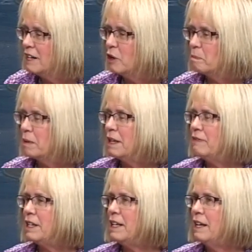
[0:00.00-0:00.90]
don't believe
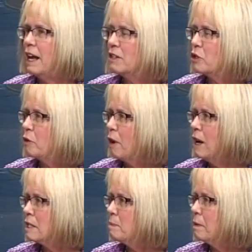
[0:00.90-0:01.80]
that he has a
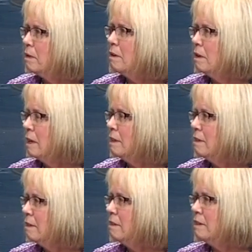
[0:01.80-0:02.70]
grasp on
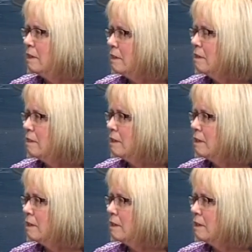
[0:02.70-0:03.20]
the